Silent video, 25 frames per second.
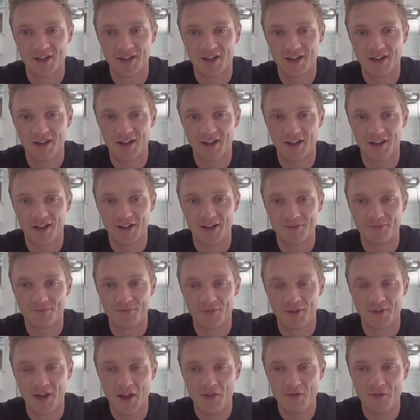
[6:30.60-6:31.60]
If
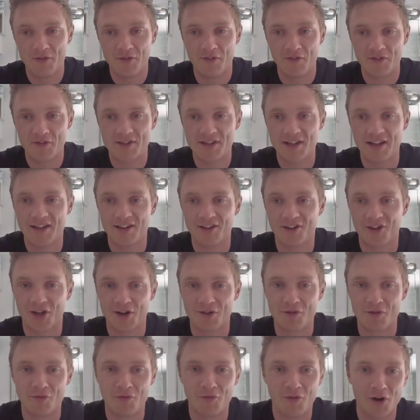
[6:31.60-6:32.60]
you've ever seen kind
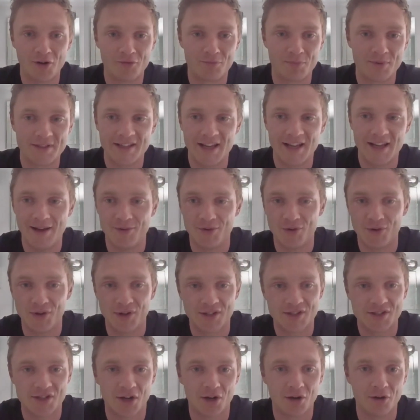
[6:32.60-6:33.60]
of a rugby team doing
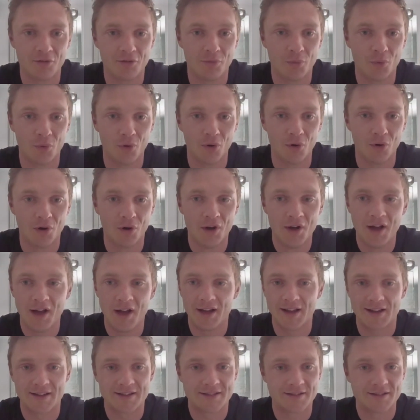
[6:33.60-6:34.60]
a tug of war
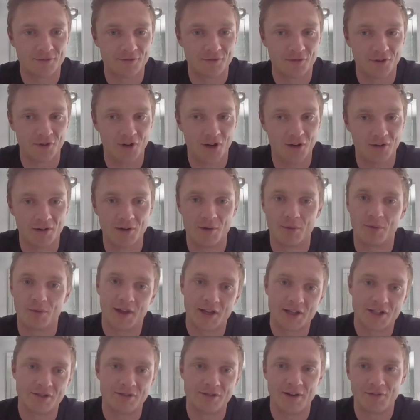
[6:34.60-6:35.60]
against a Ferrari, well,
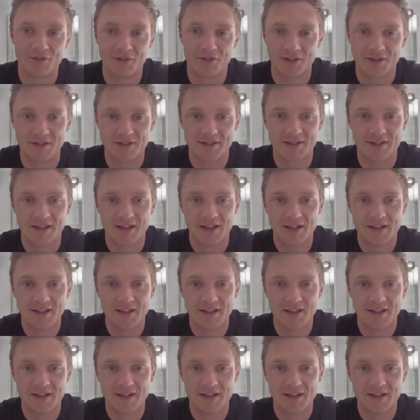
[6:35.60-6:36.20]
that's your evidence.